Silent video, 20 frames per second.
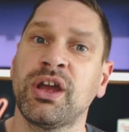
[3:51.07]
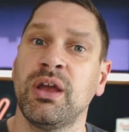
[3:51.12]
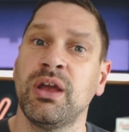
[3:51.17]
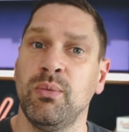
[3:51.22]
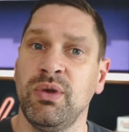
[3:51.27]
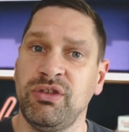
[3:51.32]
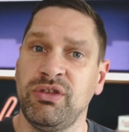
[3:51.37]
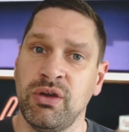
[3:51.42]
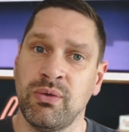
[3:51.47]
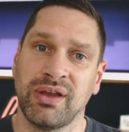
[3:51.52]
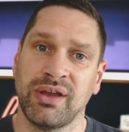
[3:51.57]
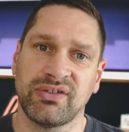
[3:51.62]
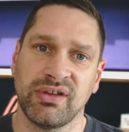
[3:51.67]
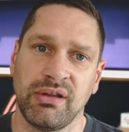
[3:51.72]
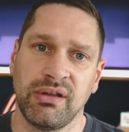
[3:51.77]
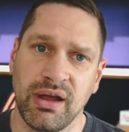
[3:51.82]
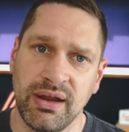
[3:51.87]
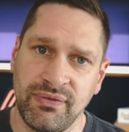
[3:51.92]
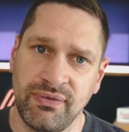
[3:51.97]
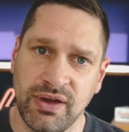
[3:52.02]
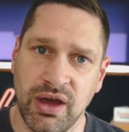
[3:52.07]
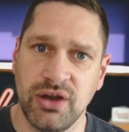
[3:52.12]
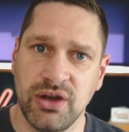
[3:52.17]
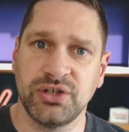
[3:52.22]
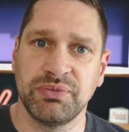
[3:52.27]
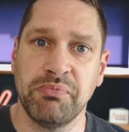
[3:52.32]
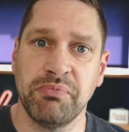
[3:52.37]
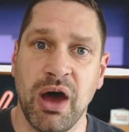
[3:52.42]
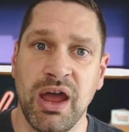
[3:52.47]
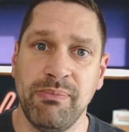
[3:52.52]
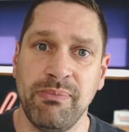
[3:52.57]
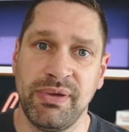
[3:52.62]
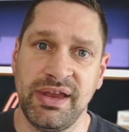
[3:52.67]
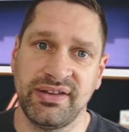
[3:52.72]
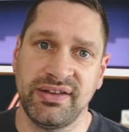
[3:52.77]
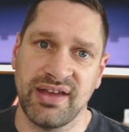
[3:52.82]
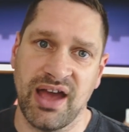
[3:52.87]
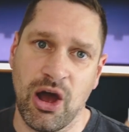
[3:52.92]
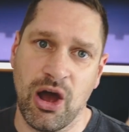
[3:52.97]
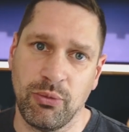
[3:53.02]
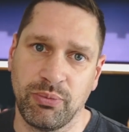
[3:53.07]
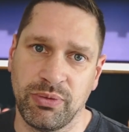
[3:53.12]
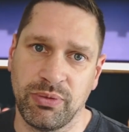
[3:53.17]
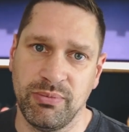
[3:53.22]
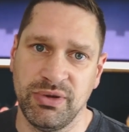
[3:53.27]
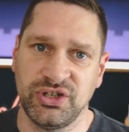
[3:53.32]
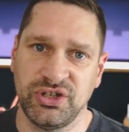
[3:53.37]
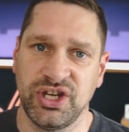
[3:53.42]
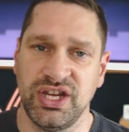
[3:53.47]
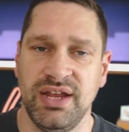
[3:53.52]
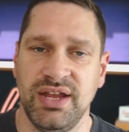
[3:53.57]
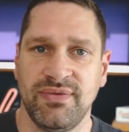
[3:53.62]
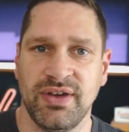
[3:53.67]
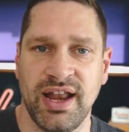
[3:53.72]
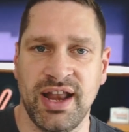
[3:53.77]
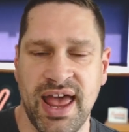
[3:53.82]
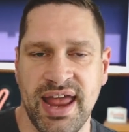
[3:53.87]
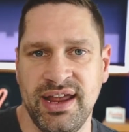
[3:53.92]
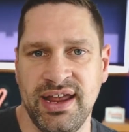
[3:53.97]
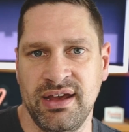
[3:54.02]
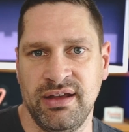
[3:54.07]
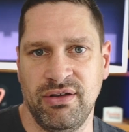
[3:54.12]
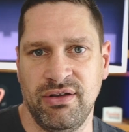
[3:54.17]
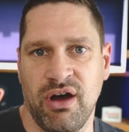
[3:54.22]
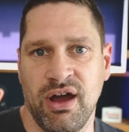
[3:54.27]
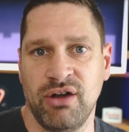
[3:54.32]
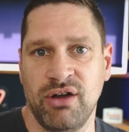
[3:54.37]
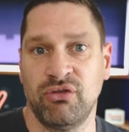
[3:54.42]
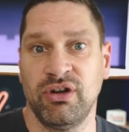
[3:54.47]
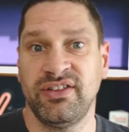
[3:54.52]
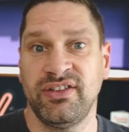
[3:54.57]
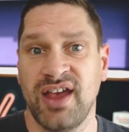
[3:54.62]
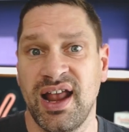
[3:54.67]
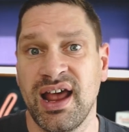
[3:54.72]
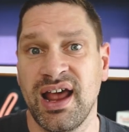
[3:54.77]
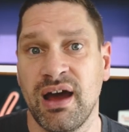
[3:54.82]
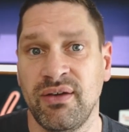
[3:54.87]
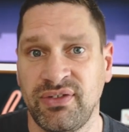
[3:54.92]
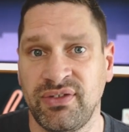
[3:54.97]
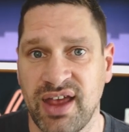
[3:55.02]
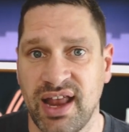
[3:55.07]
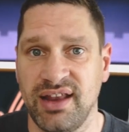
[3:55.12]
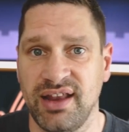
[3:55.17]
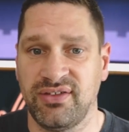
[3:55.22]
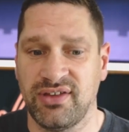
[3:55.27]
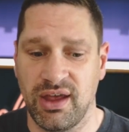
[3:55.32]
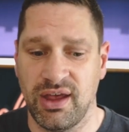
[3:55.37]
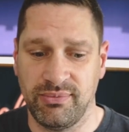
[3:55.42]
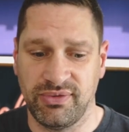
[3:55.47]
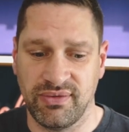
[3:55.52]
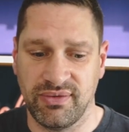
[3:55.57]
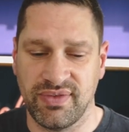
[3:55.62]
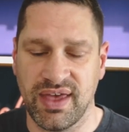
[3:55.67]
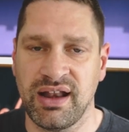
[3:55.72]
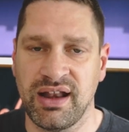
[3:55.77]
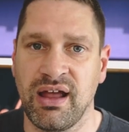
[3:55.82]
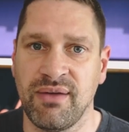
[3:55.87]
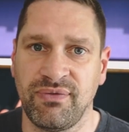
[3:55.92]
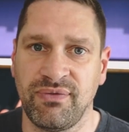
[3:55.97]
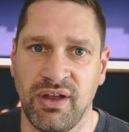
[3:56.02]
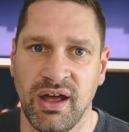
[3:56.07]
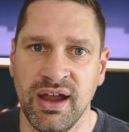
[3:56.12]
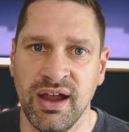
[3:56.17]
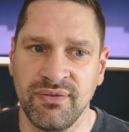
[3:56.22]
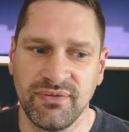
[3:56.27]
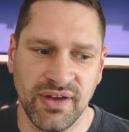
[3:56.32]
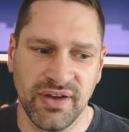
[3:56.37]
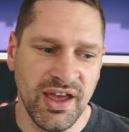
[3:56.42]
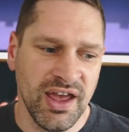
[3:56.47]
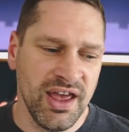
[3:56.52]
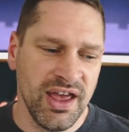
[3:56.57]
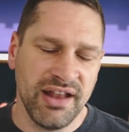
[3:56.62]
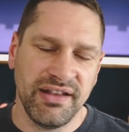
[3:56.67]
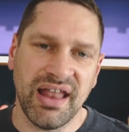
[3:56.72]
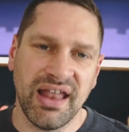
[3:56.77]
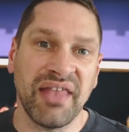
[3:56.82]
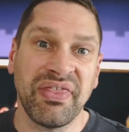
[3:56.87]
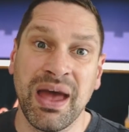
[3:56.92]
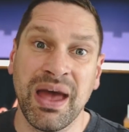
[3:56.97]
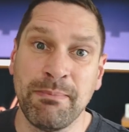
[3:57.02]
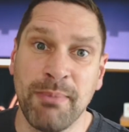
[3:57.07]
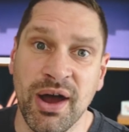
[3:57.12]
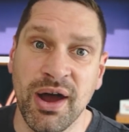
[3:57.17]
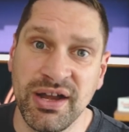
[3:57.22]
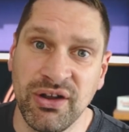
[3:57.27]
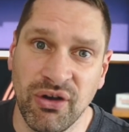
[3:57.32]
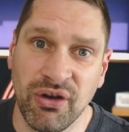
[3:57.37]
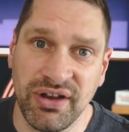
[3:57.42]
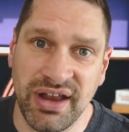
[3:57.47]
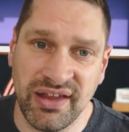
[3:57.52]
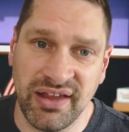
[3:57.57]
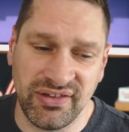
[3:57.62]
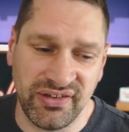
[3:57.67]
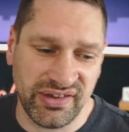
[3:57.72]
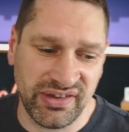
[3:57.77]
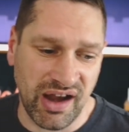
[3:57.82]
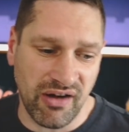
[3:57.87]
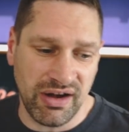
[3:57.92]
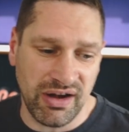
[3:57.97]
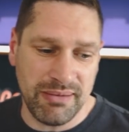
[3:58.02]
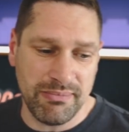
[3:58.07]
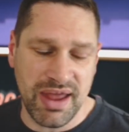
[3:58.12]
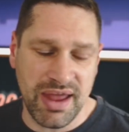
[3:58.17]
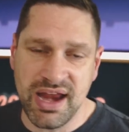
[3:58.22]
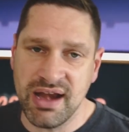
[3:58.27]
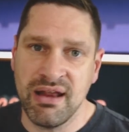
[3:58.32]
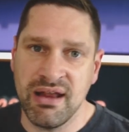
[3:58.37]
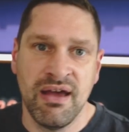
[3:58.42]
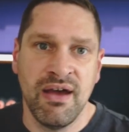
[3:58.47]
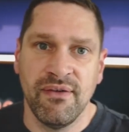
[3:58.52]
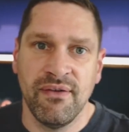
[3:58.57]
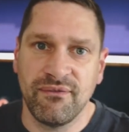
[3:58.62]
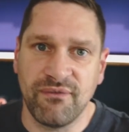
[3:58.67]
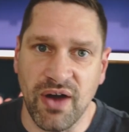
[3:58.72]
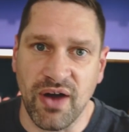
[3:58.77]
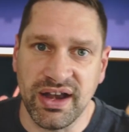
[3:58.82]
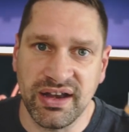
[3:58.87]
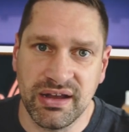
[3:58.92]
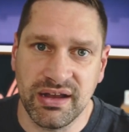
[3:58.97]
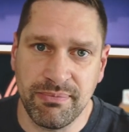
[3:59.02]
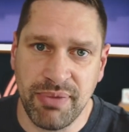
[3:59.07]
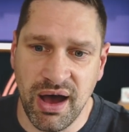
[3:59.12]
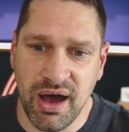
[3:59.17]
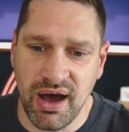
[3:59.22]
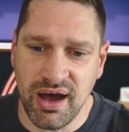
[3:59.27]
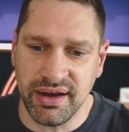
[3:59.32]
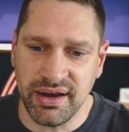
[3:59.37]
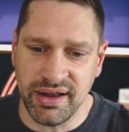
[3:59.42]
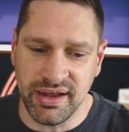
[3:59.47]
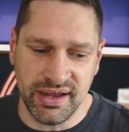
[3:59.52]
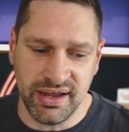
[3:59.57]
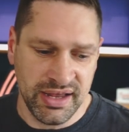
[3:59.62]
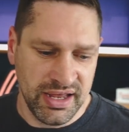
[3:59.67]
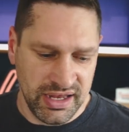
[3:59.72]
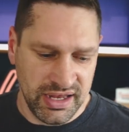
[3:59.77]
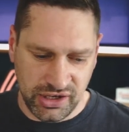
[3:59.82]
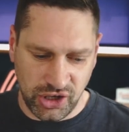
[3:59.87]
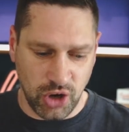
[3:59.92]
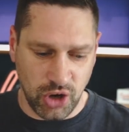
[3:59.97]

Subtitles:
with you as a life coach might be to help them achieve an 8, a 9, or a 10 out of 10 in terms of their love life. Now, that might not necessarily mean finding a partner. It could